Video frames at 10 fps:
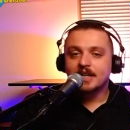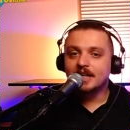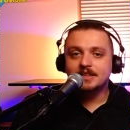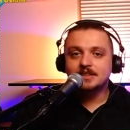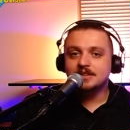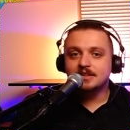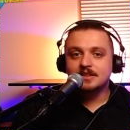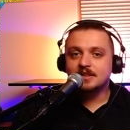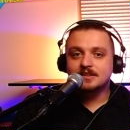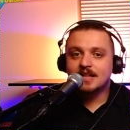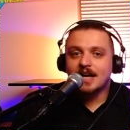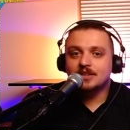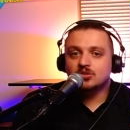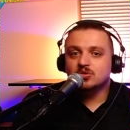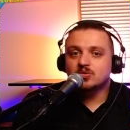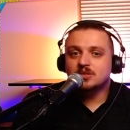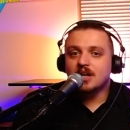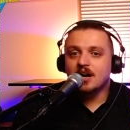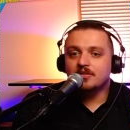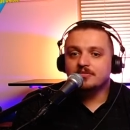And it's not true
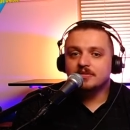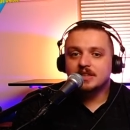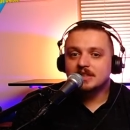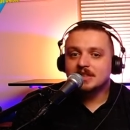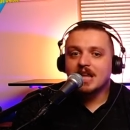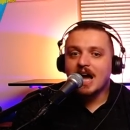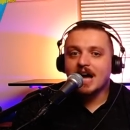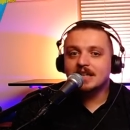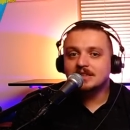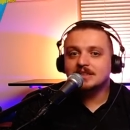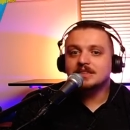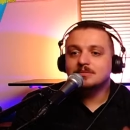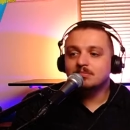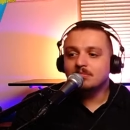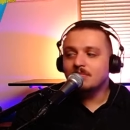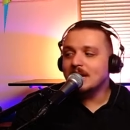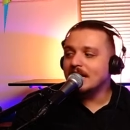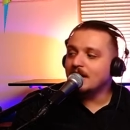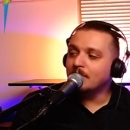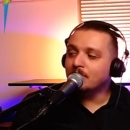stuff. It's lies. It's
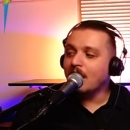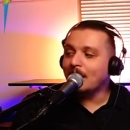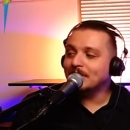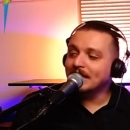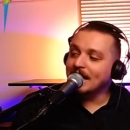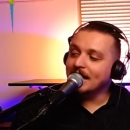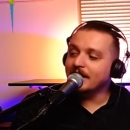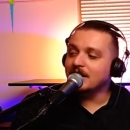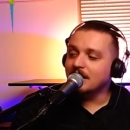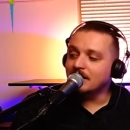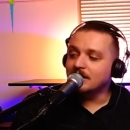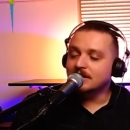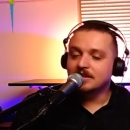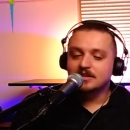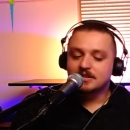made up propaganda.